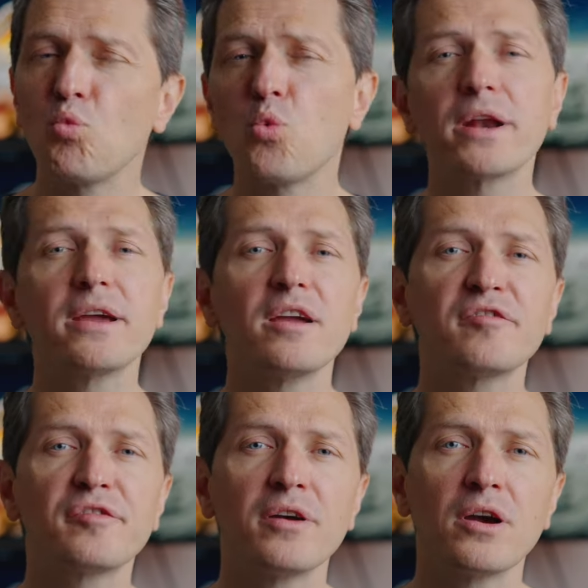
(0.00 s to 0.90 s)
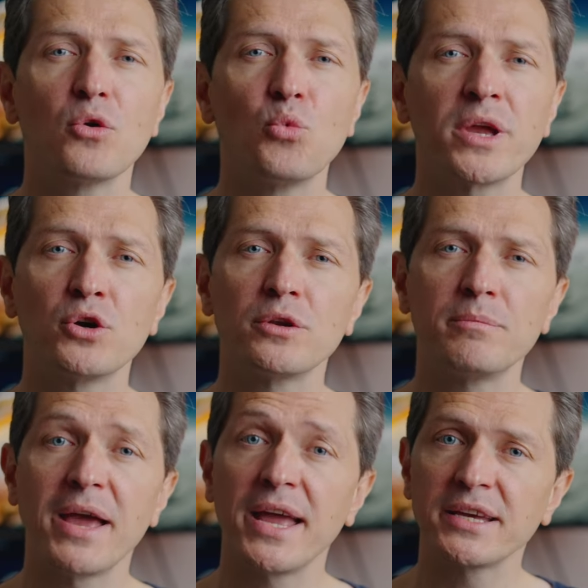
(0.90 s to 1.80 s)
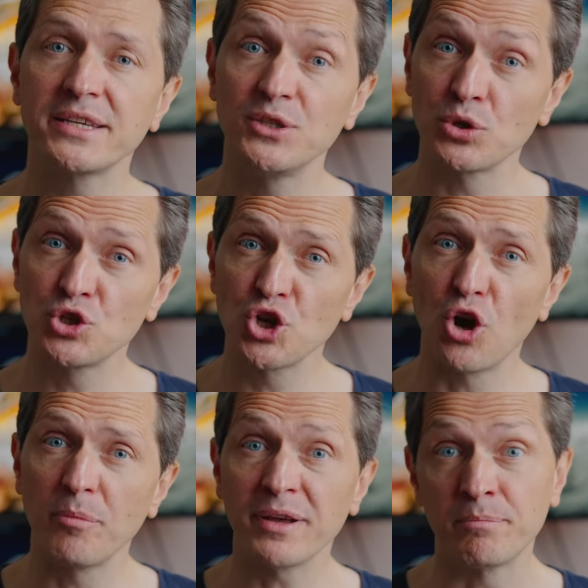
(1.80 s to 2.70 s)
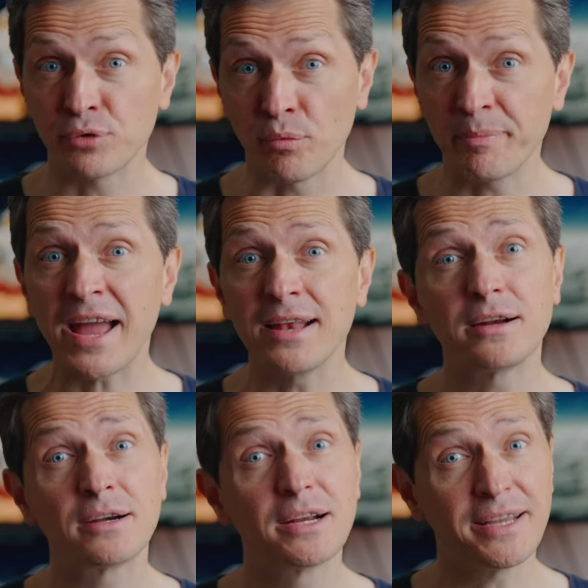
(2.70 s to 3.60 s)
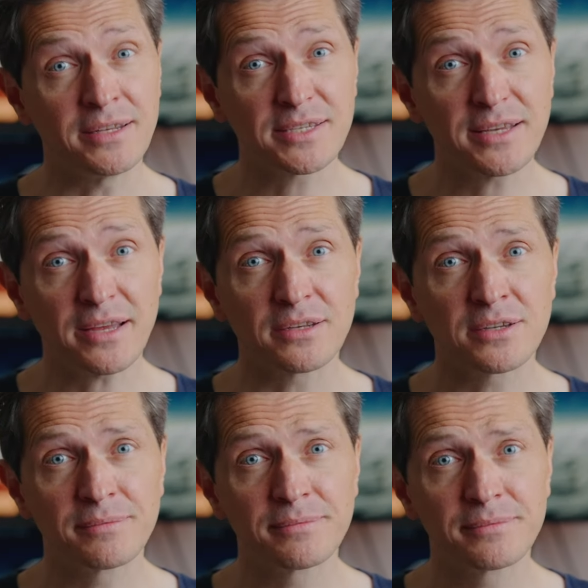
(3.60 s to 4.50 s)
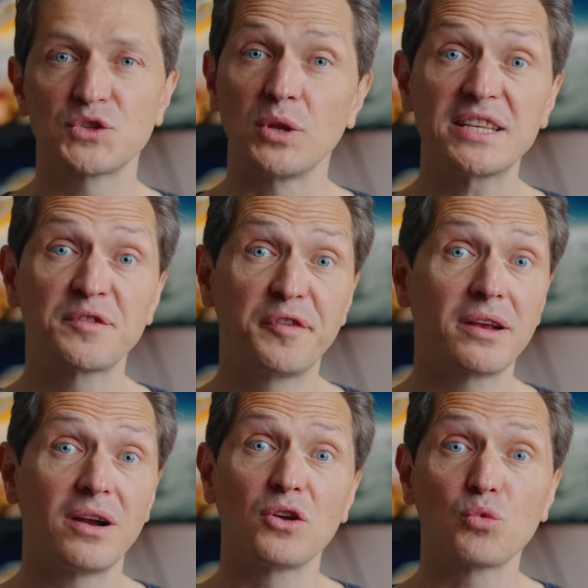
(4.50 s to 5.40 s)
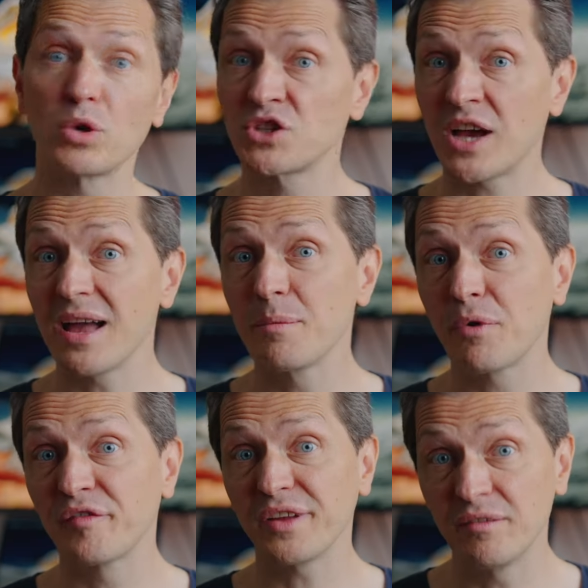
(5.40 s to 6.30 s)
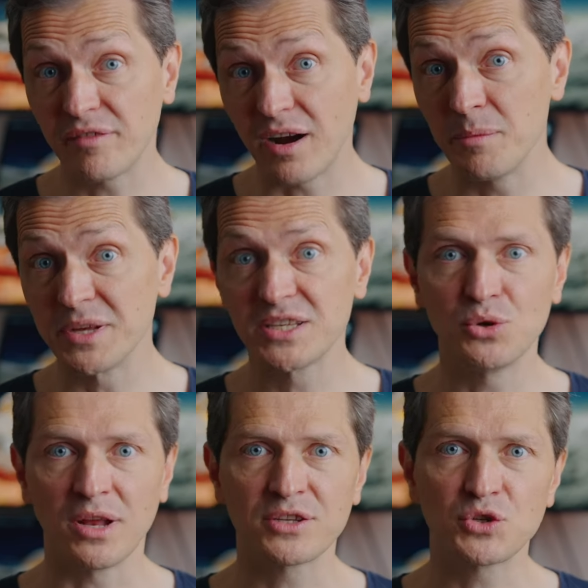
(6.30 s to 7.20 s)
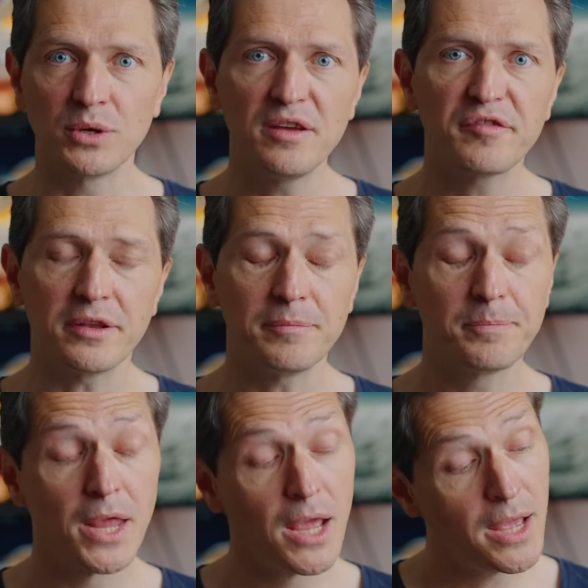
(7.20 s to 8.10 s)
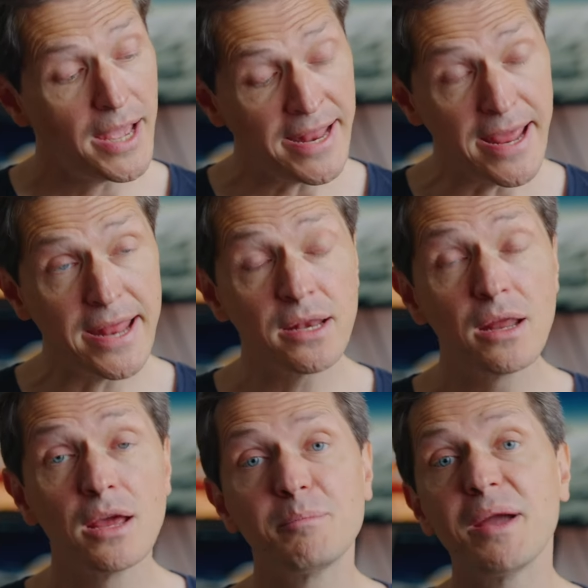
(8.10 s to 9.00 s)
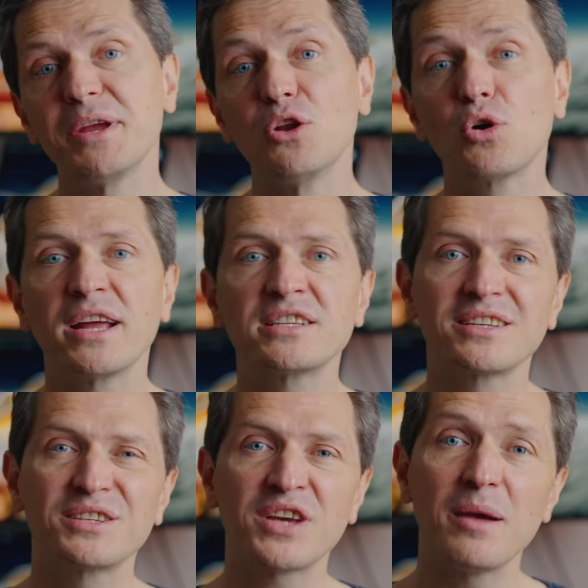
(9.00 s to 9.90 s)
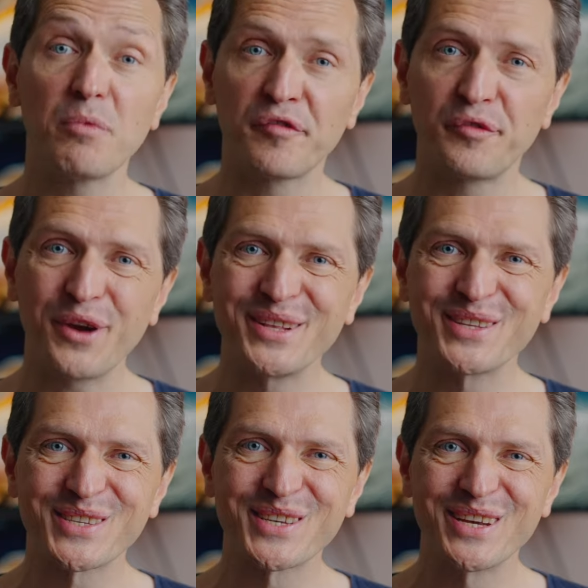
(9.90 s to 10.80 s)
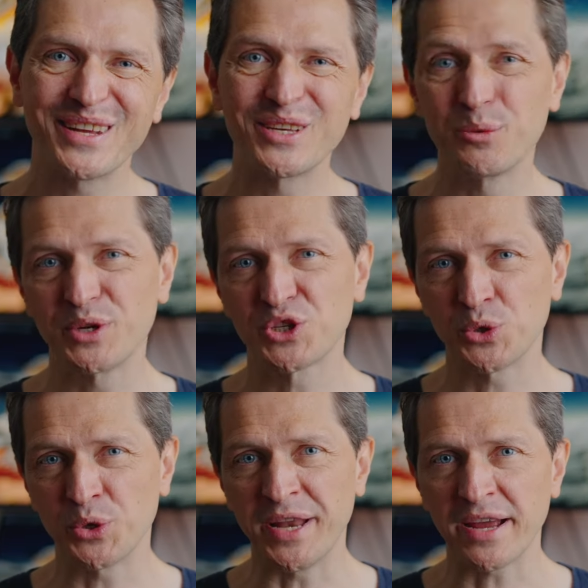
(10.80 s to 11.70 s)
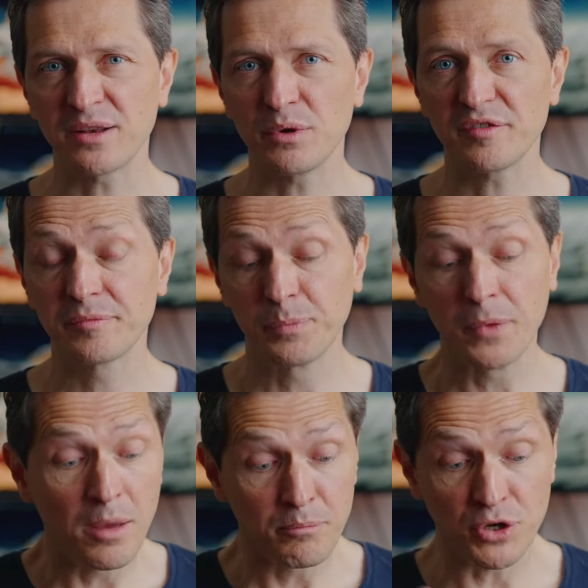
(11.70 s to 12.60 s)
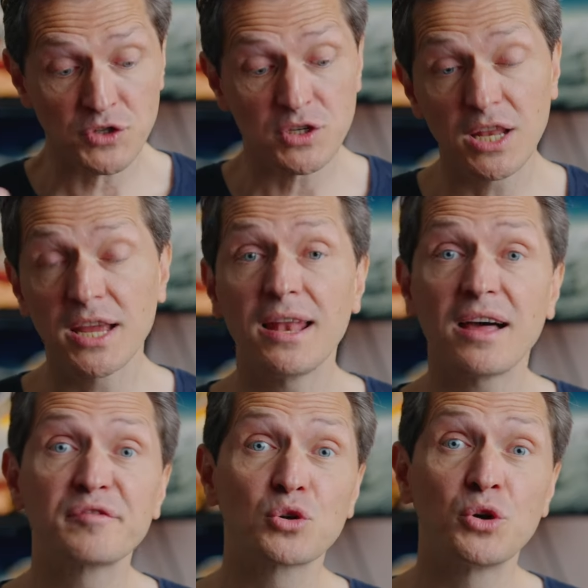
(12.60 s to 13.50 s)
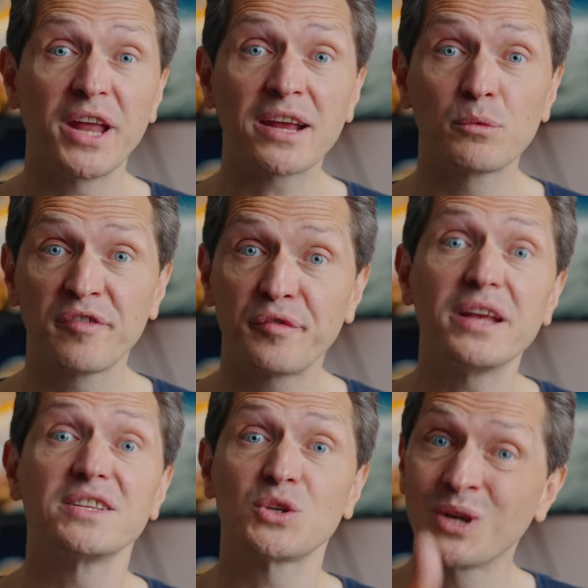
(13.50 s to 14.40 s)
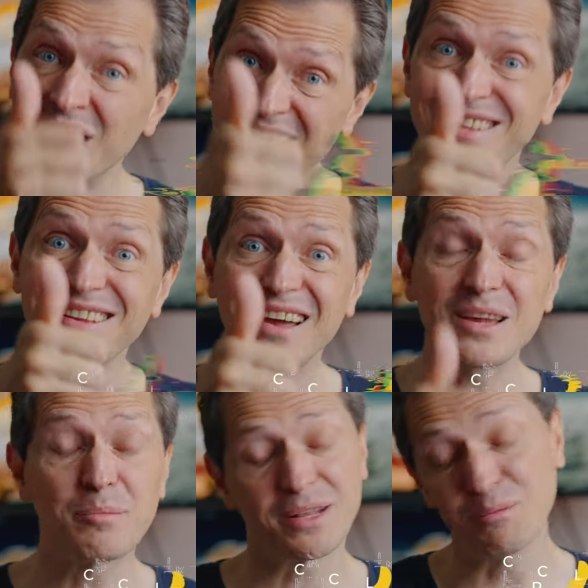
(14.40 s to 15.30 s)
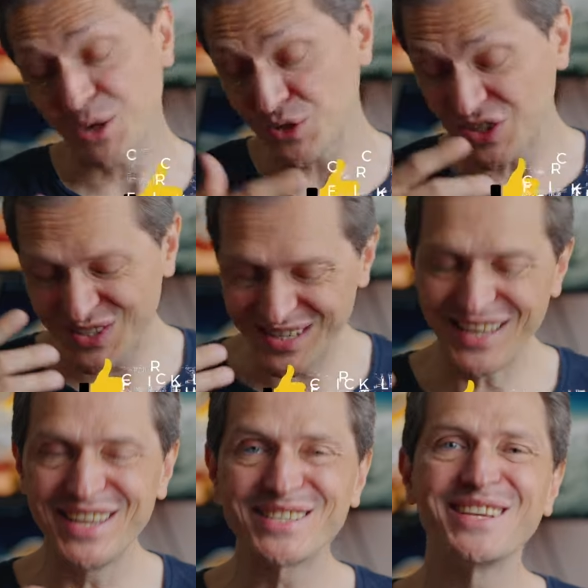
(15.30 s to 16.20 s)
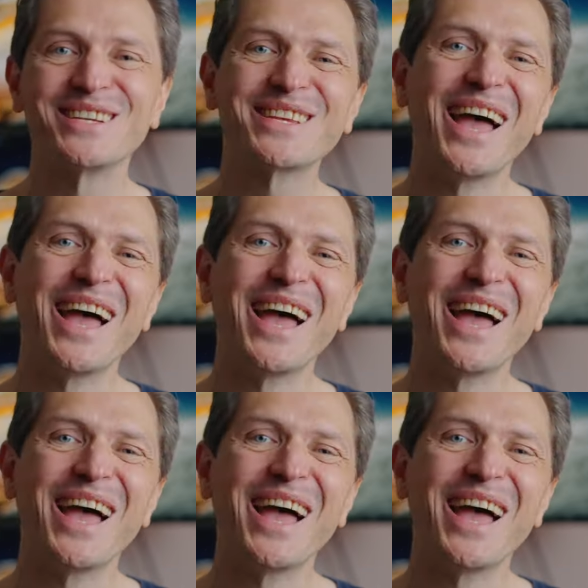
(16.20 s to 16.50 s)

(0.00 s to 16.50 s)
what if we could make your job a propeller instead. So let's figure out what type of environment you like to live in. And then maybe look at the type of friends that you wish to connect with. Personally, I love to connect with friends who click the like button because it's the easiest